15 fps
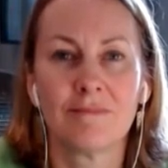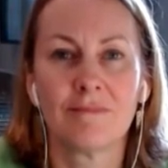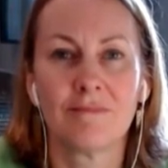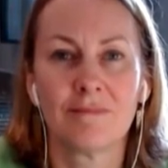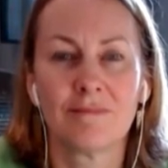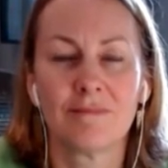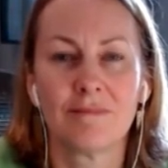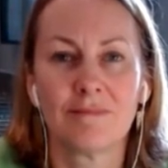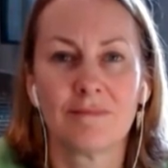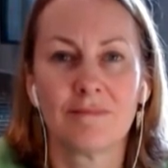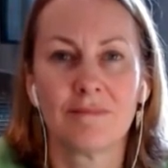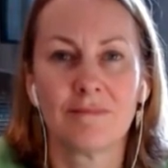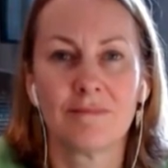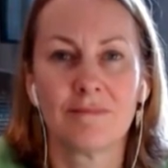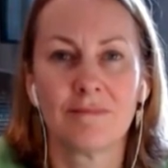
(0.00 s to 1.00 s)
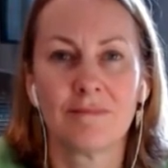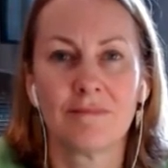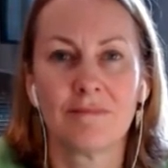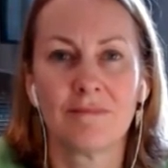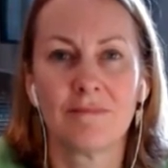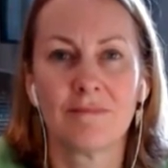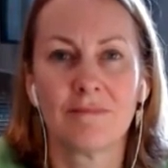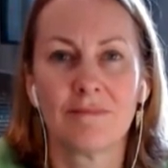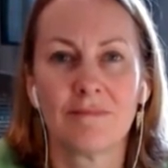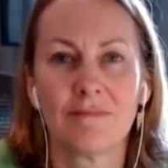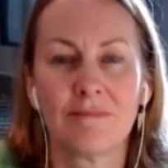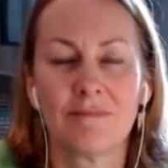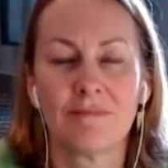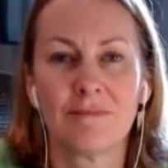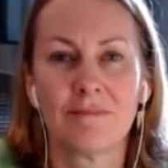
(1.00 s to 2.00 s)

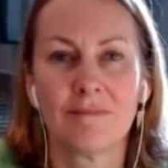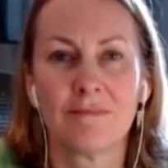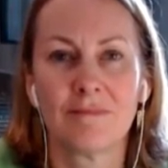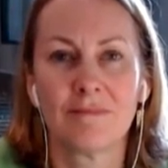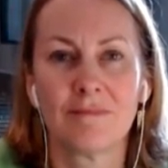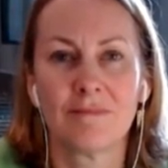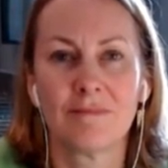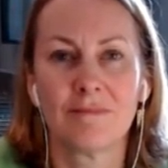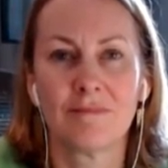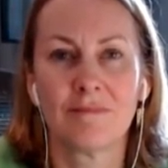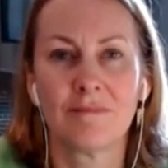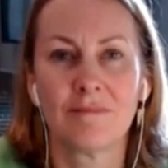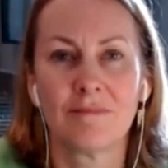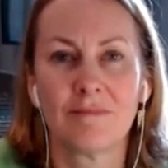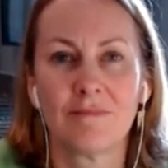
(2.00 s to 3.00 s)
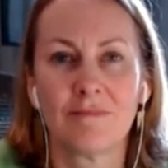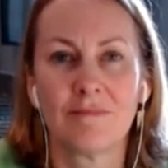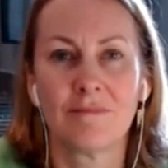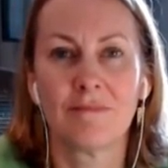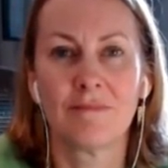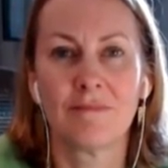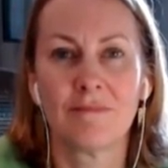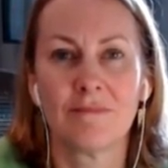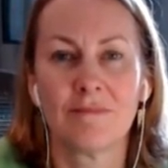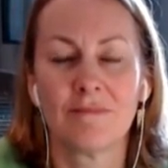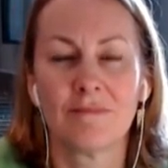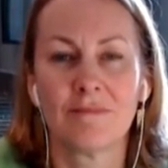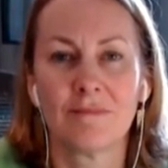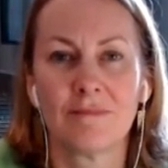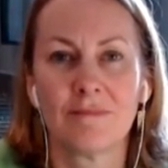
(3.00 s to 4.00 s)

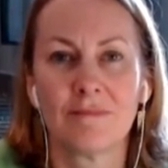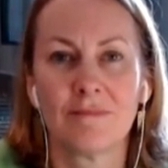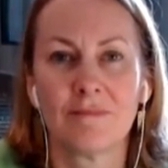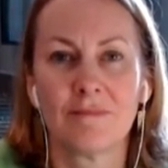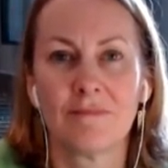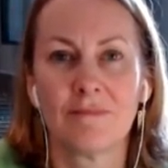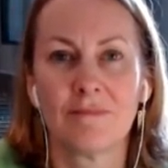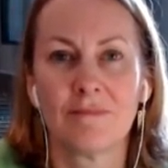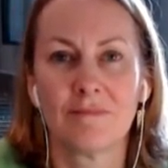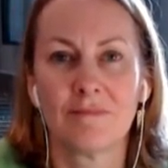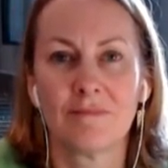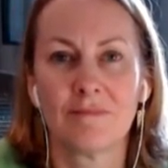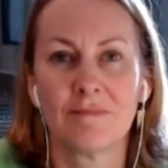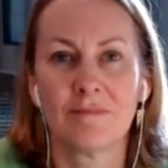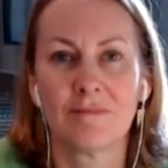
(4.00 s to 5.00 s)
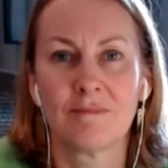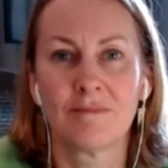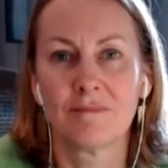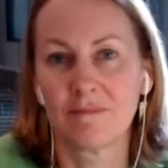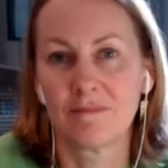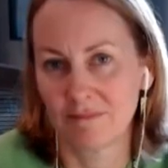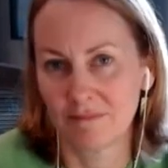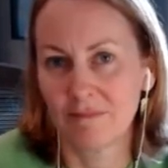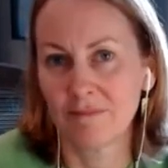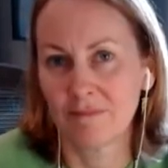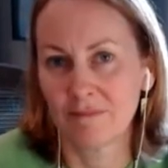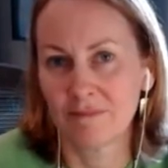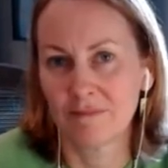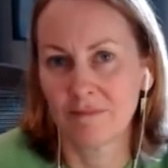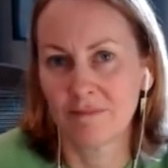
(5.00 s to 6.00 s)

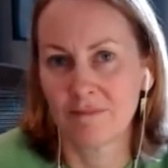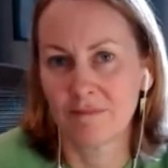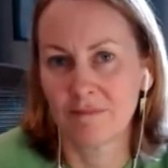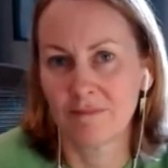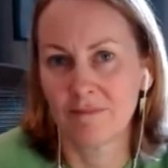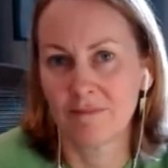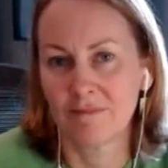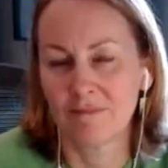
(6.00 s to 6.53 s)
[no speech]